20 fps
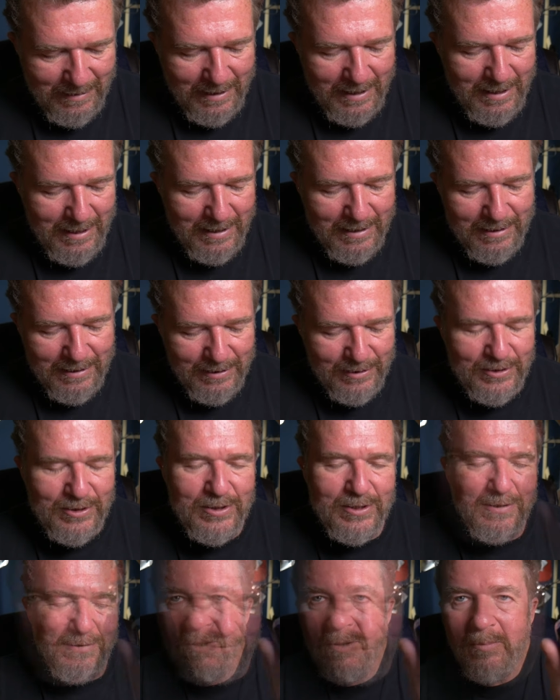is
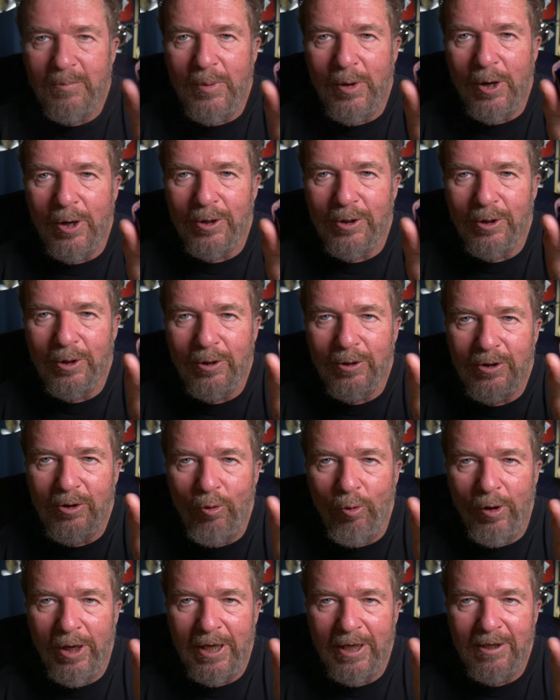Parker
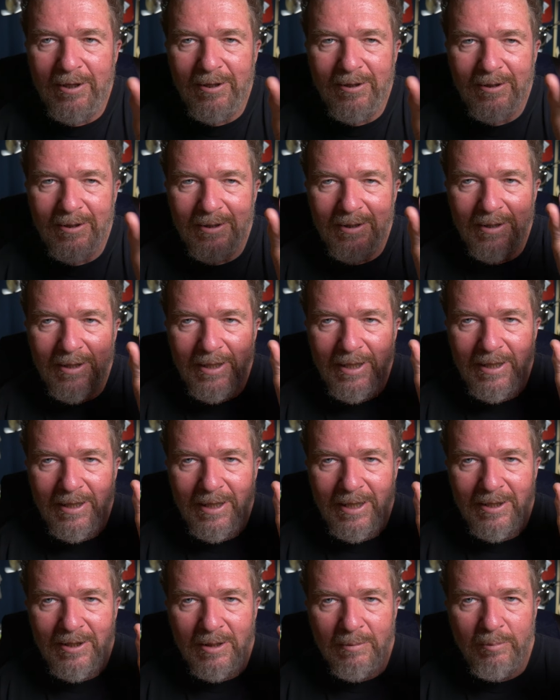Quink
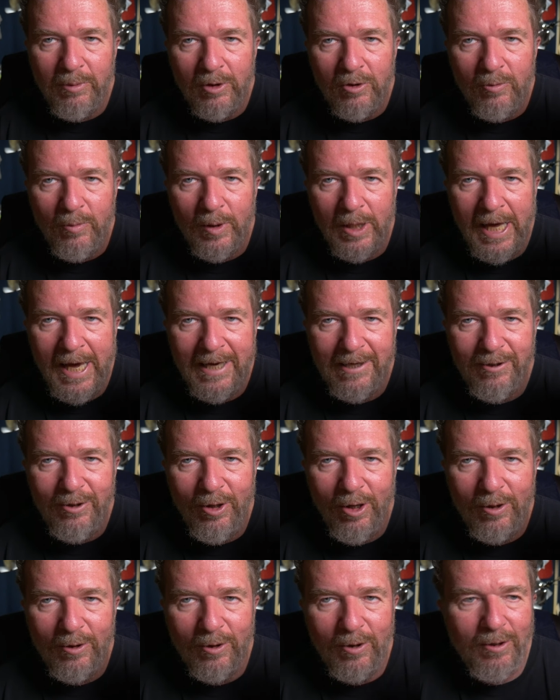in the blue black
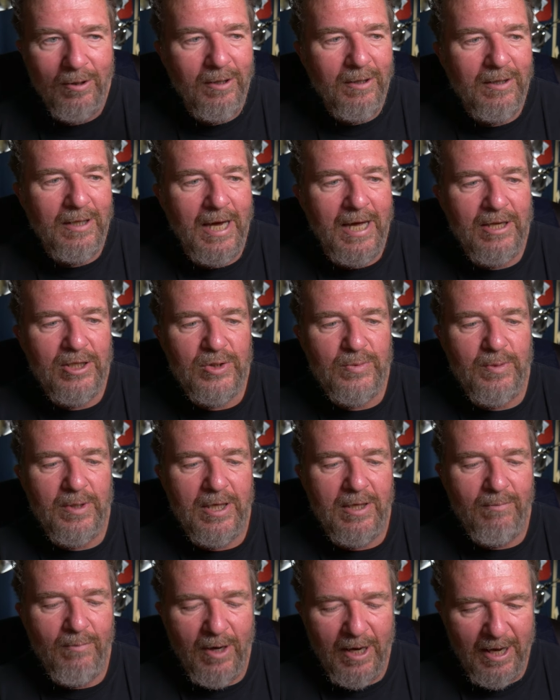color. That has
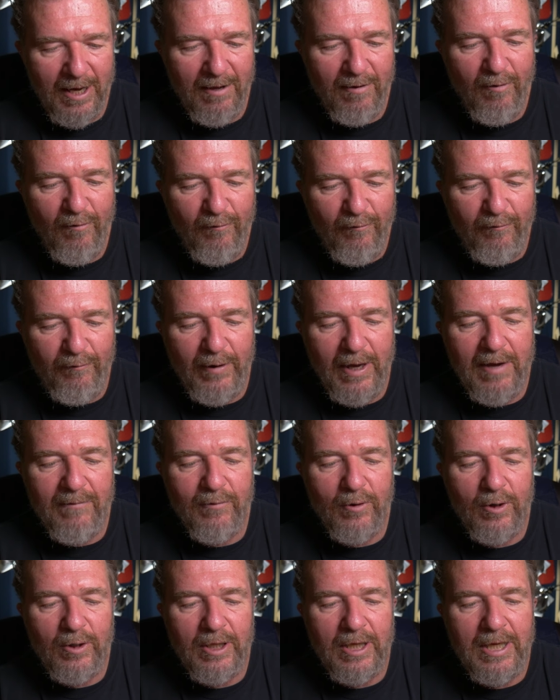been my
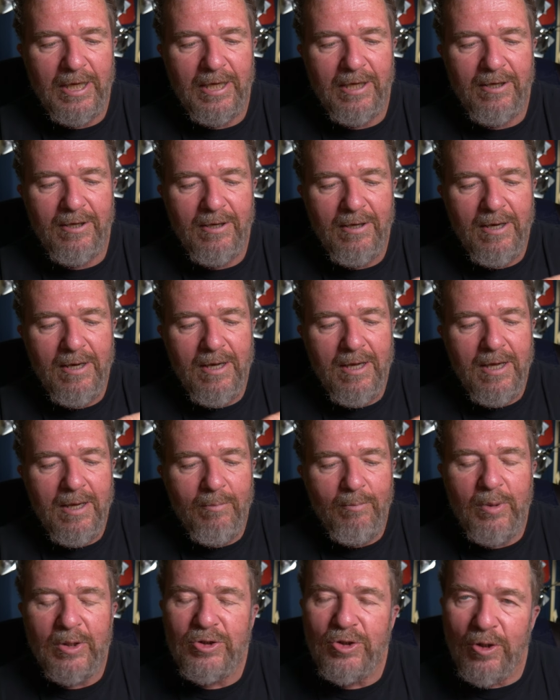favorite ink.
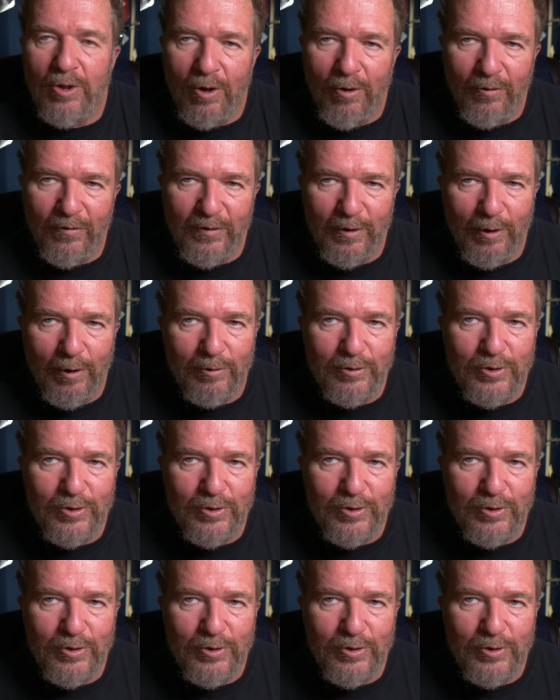But you know, there are